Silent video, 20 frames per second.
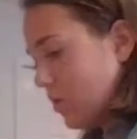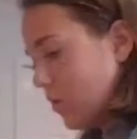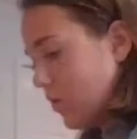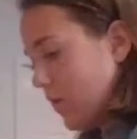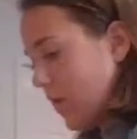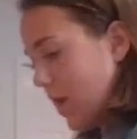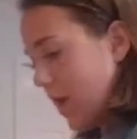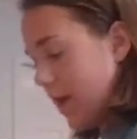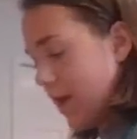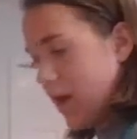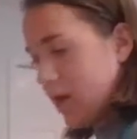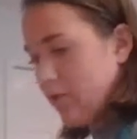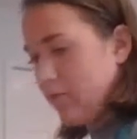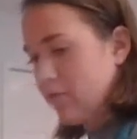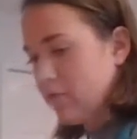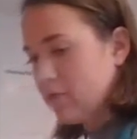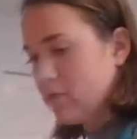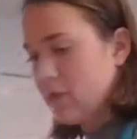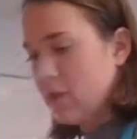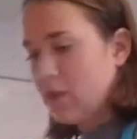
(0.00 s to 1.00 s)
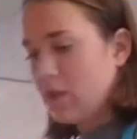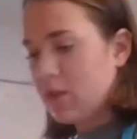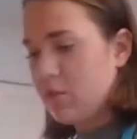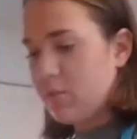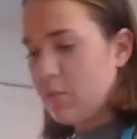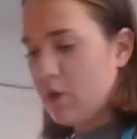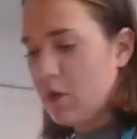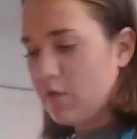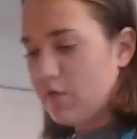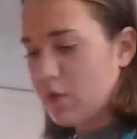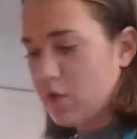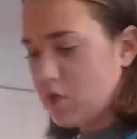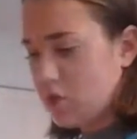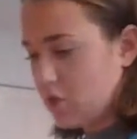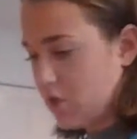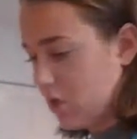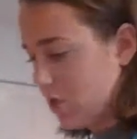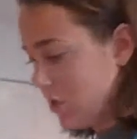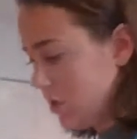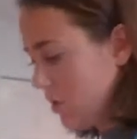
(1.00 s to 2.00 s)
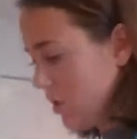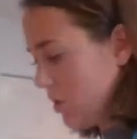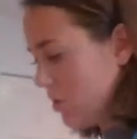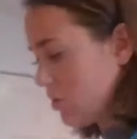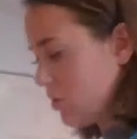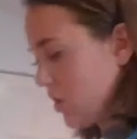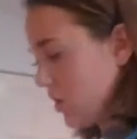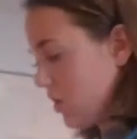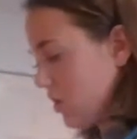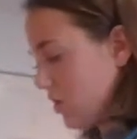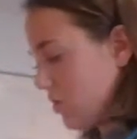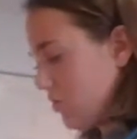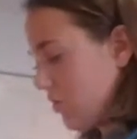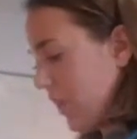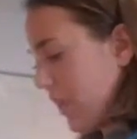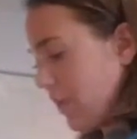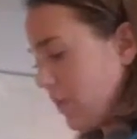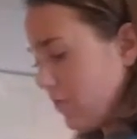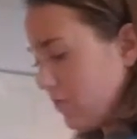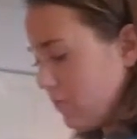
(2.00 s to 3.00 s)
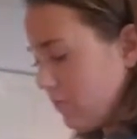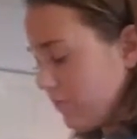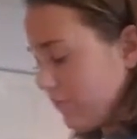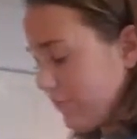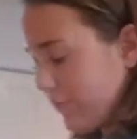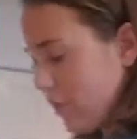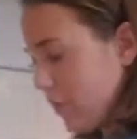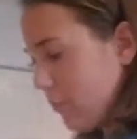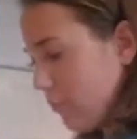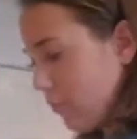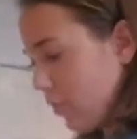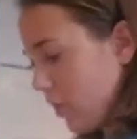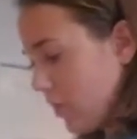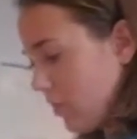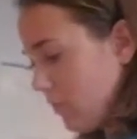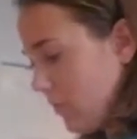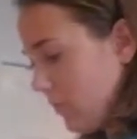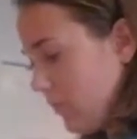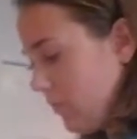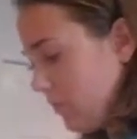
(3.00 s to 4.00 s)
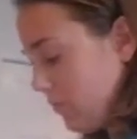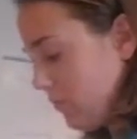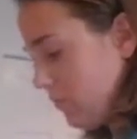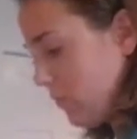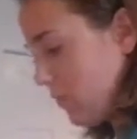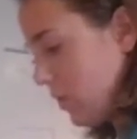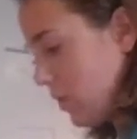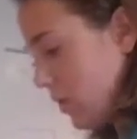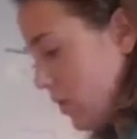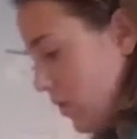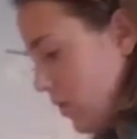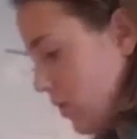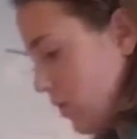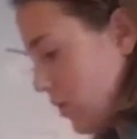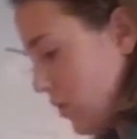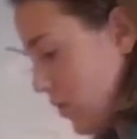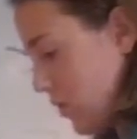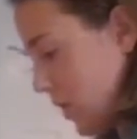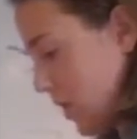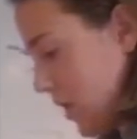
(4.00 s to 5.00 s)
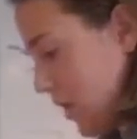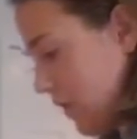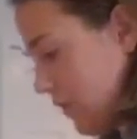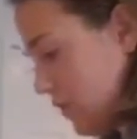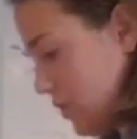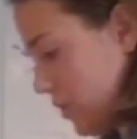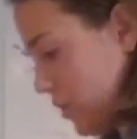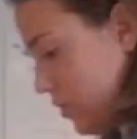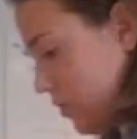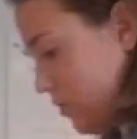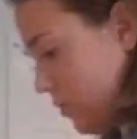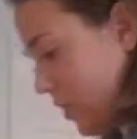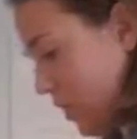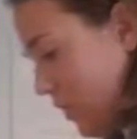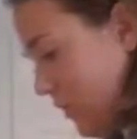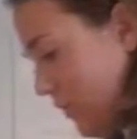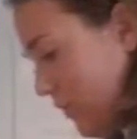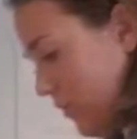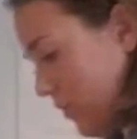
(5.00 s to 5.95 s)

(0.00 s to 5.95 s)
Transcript: you have to get them off the sheet, and try not, you can break them if you have to, but.